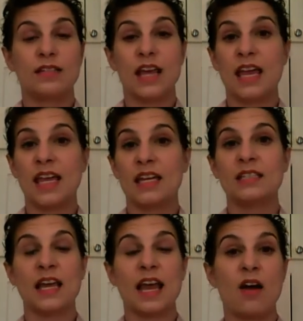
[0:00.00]
day in
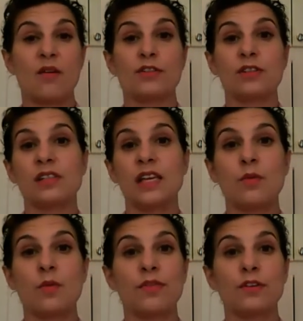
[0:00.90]
and day out, you're
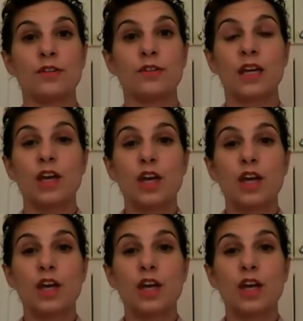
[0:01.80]
seeing what they're doing.